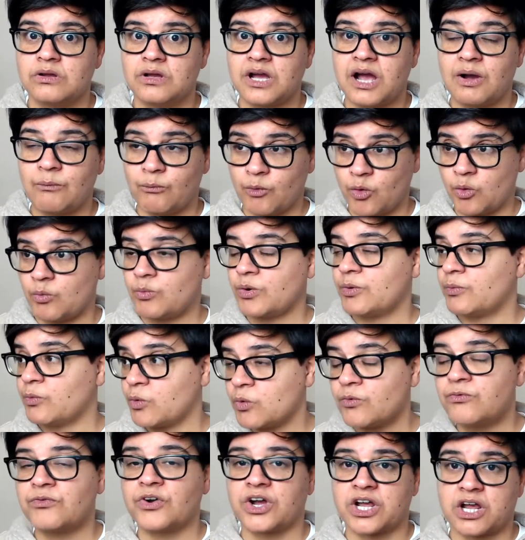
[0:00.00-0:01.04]
And what we were
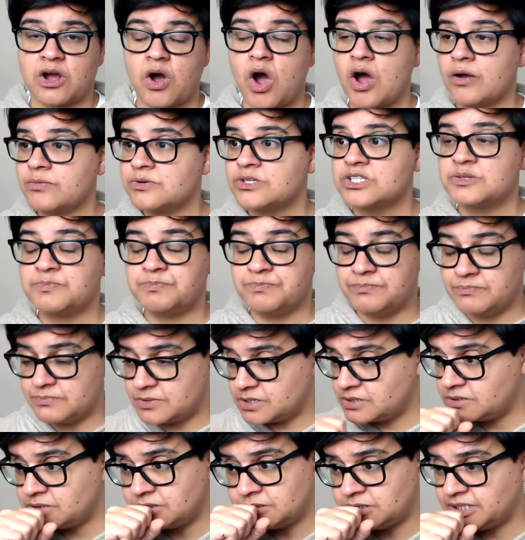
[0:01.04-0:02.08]
all fucking... I was
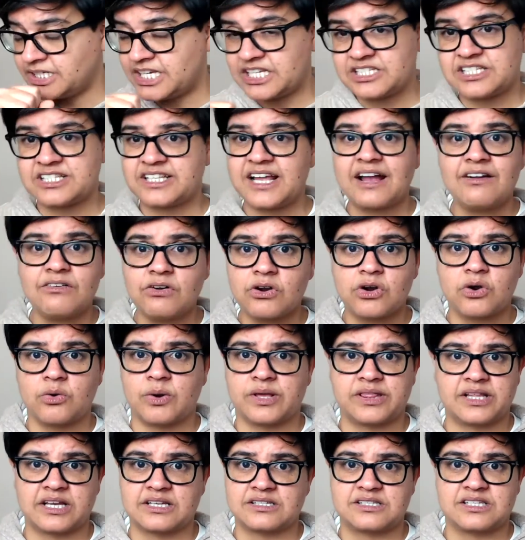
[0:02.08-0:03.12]
hysterical
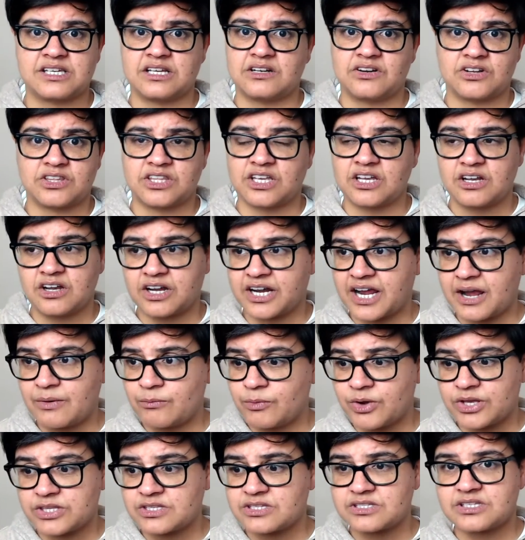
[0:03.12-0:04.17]
in that scene, I think. I can't
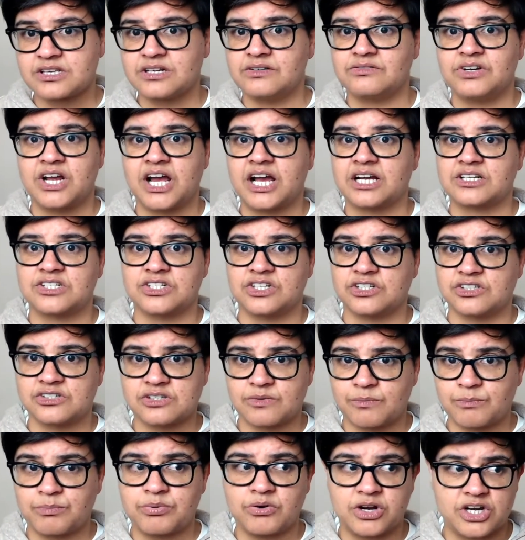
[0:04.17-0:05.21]
wait to see the reactions.
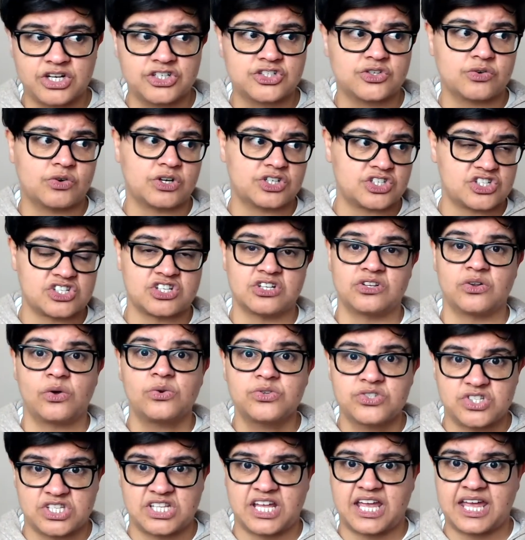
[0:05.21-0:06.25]
I'm pretty sure I just
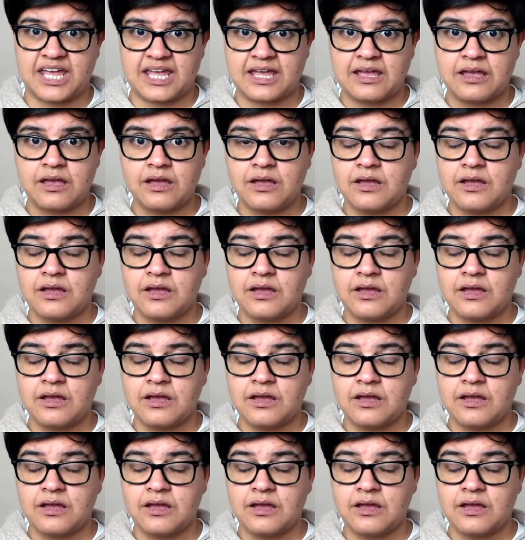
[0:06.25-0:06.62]
lost it.